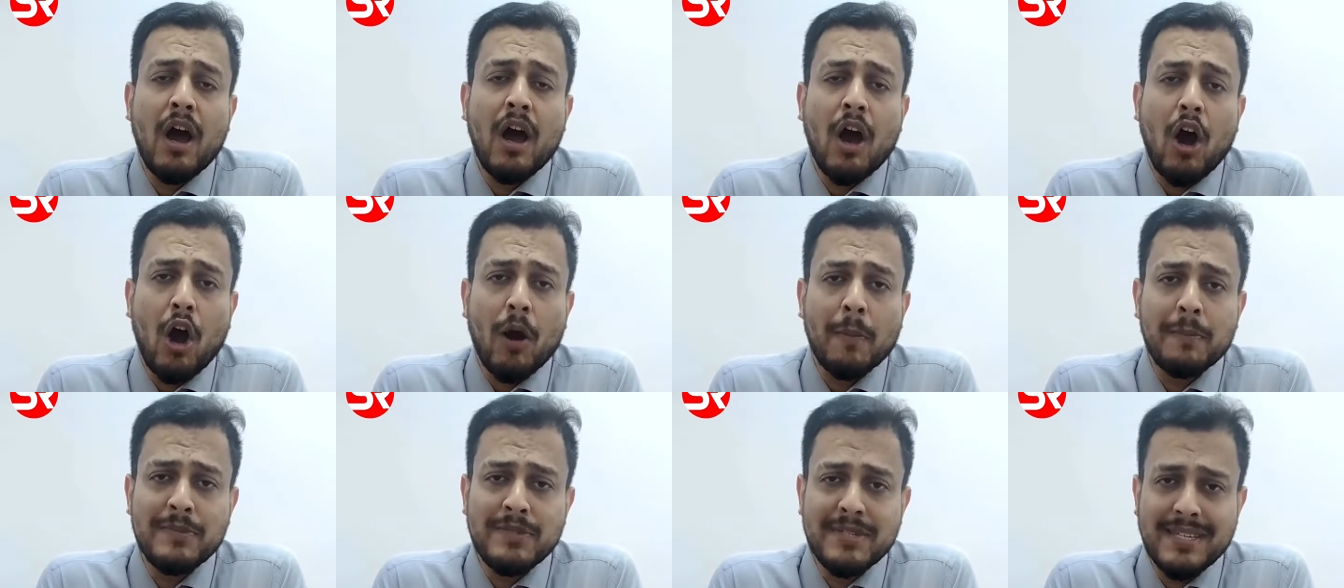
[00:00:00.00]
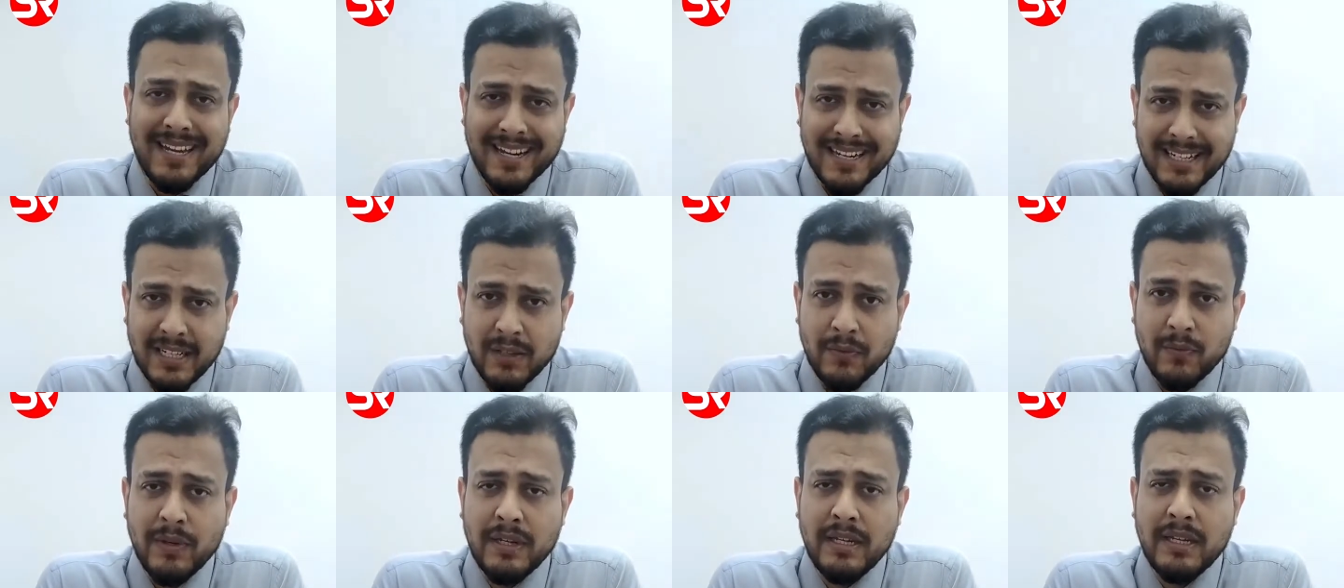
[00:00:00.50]

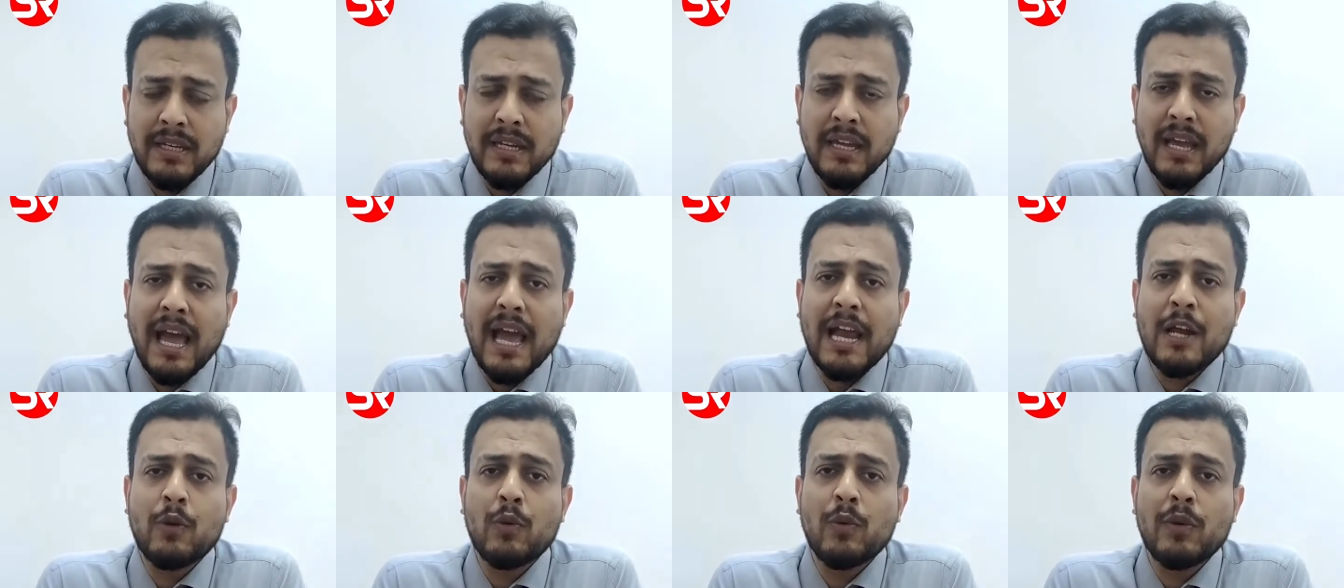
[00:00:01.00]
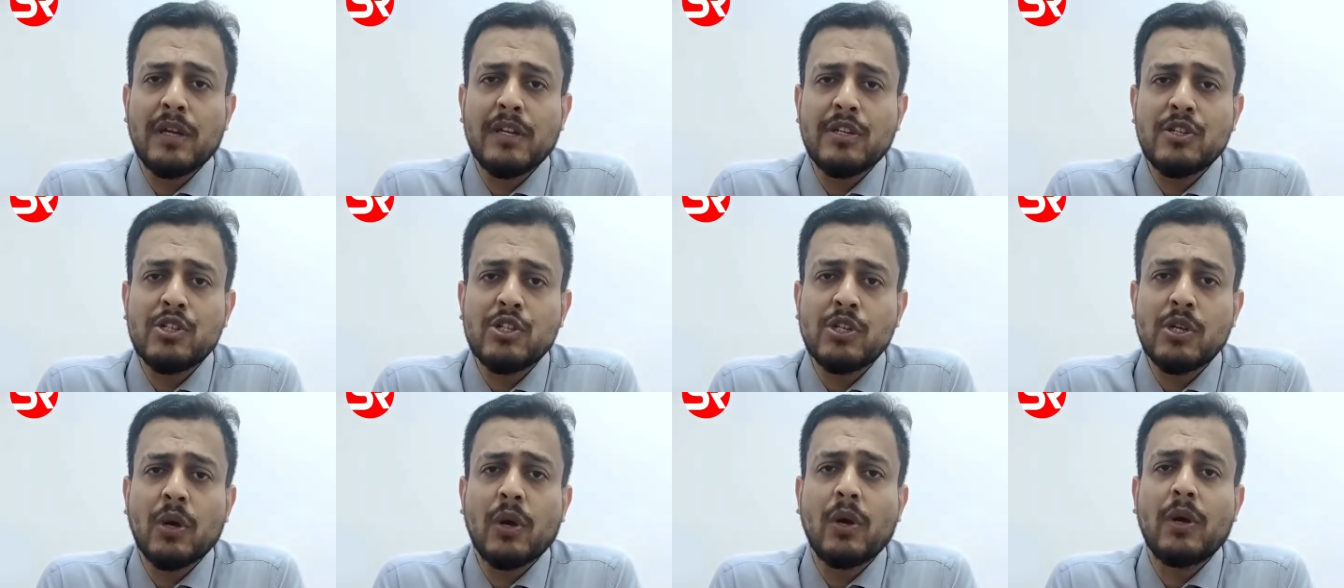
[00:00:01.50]
objectivity and to
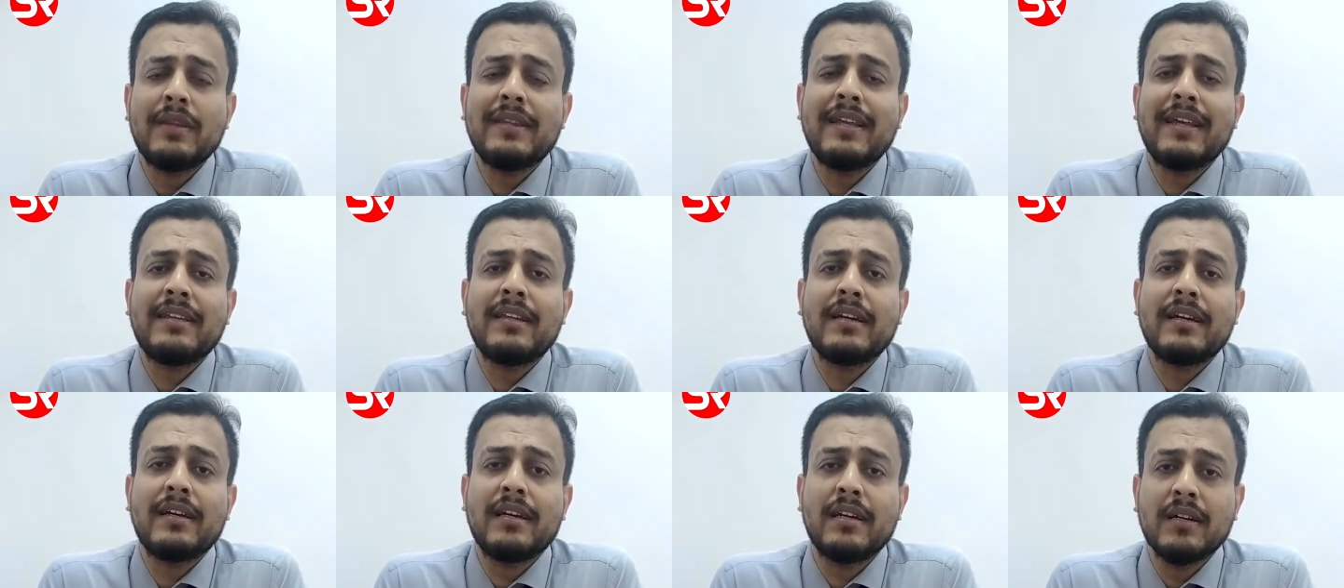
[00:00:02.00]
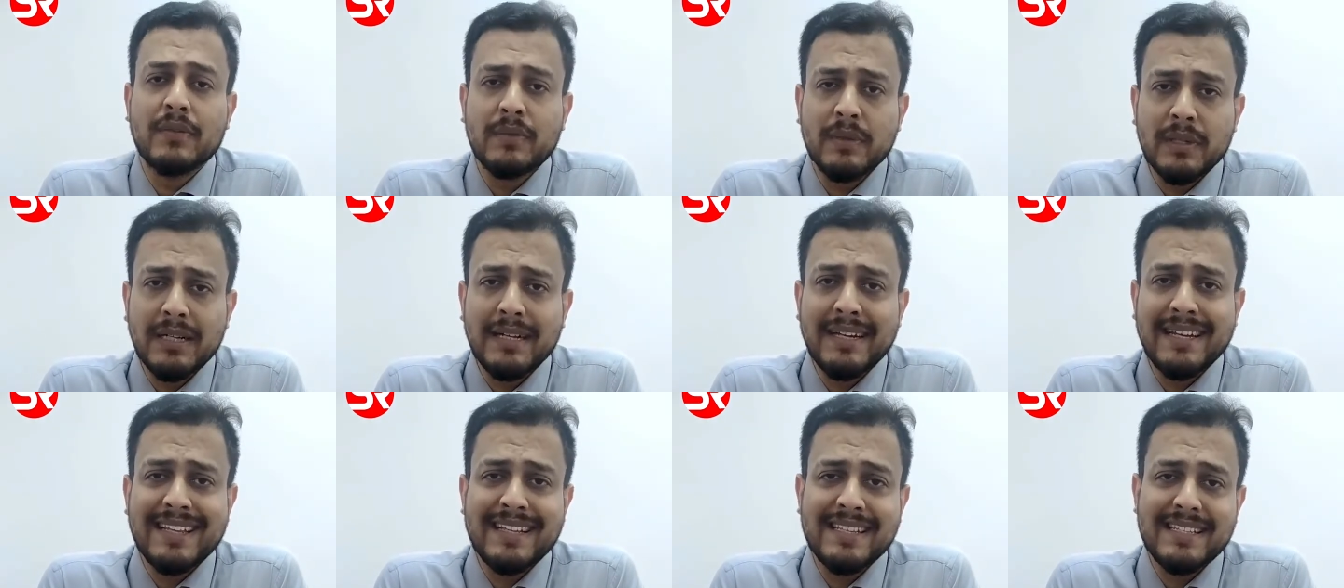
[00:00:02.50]
ensure that the
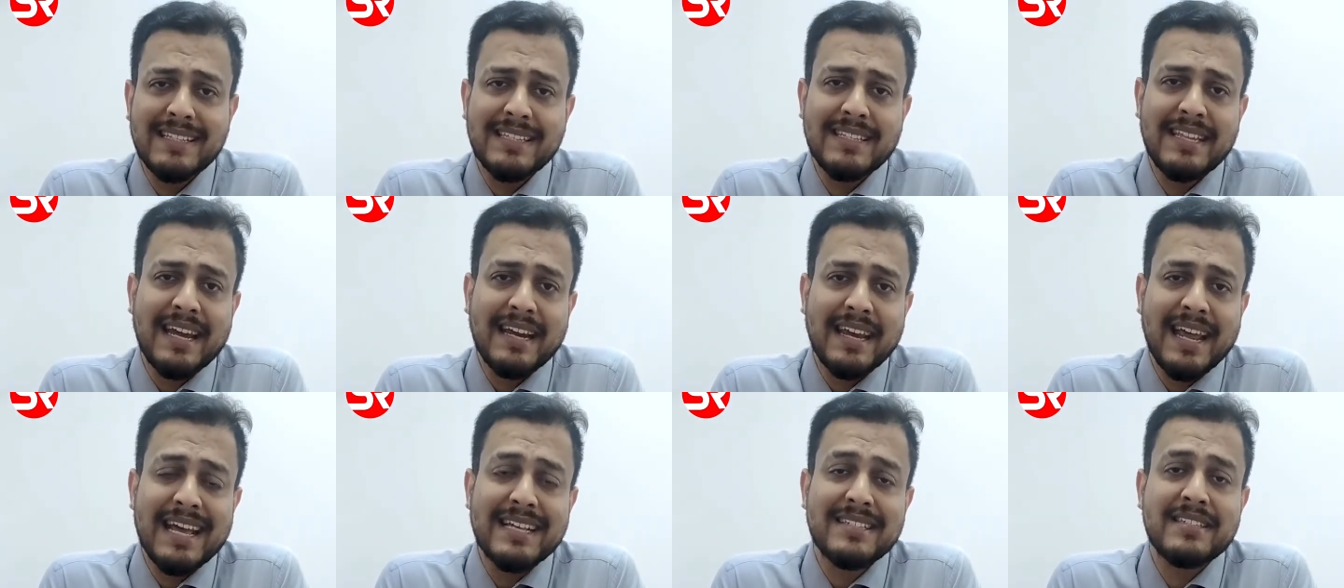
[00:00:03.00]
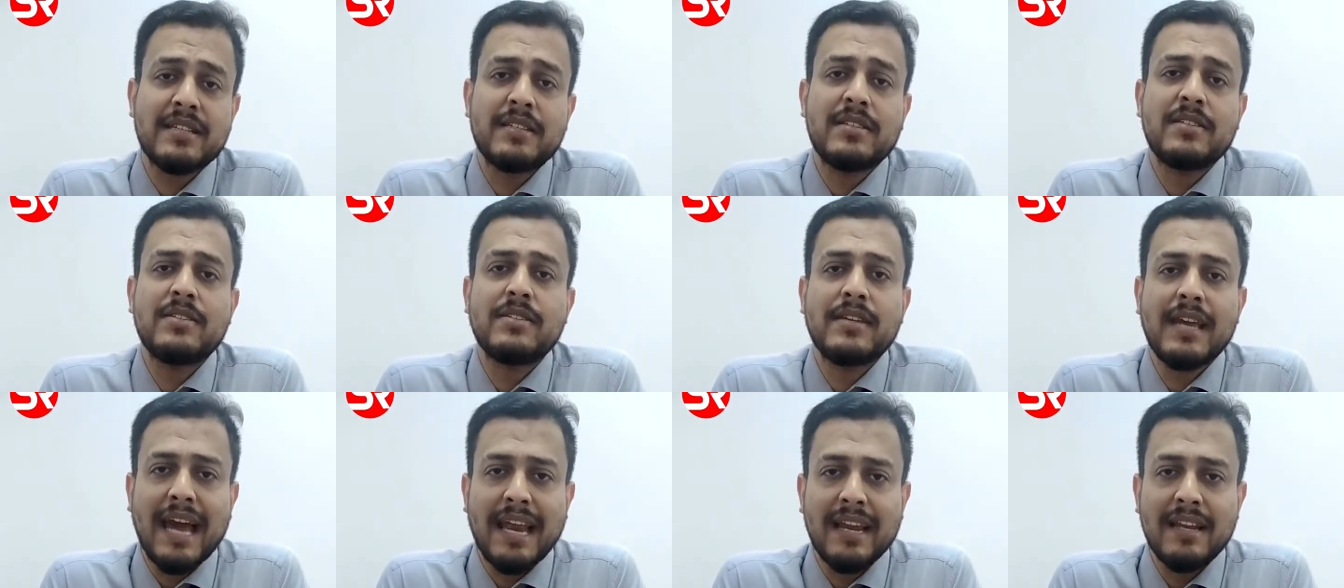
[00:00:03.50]
governance that has
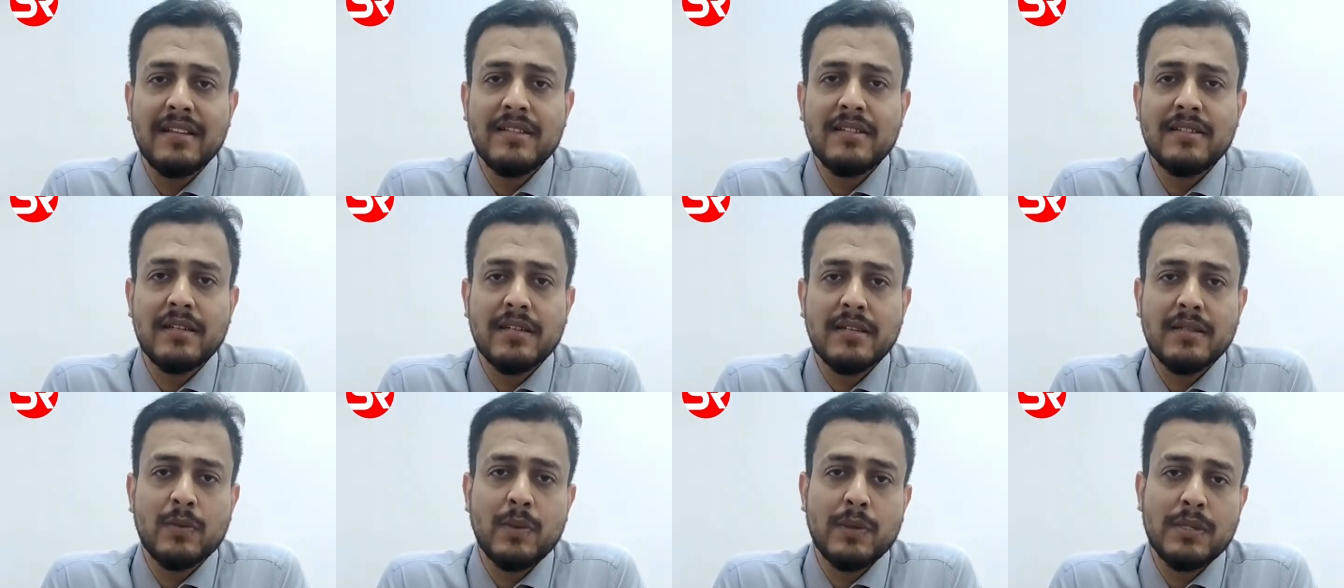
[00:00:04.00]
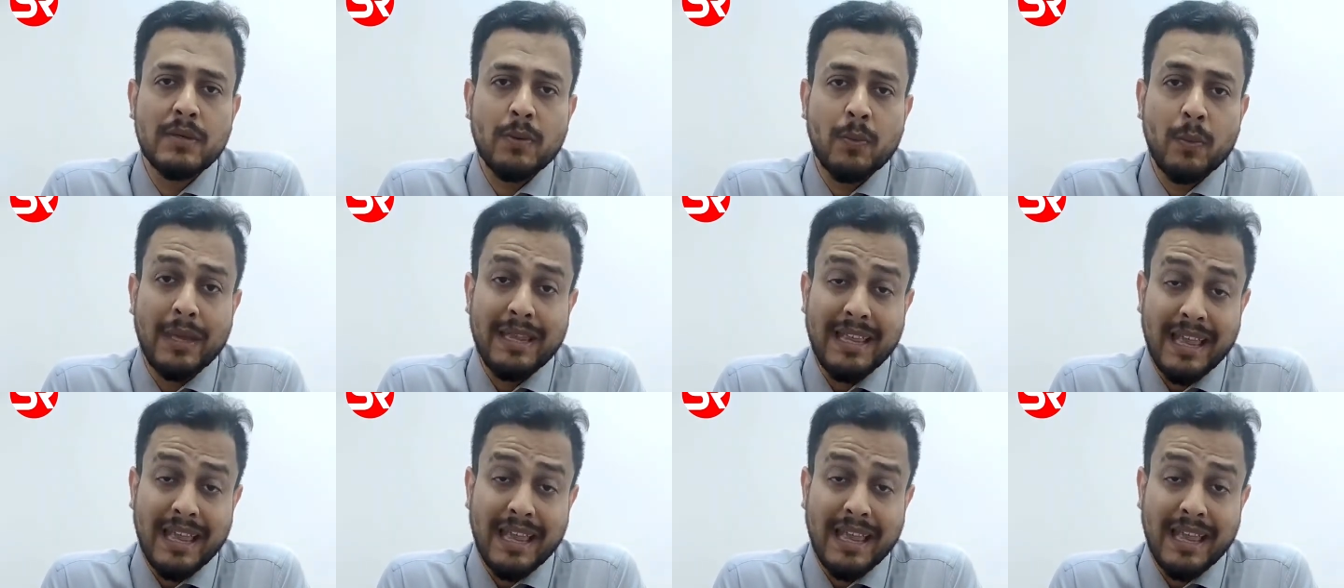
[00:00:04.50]
its challenges, which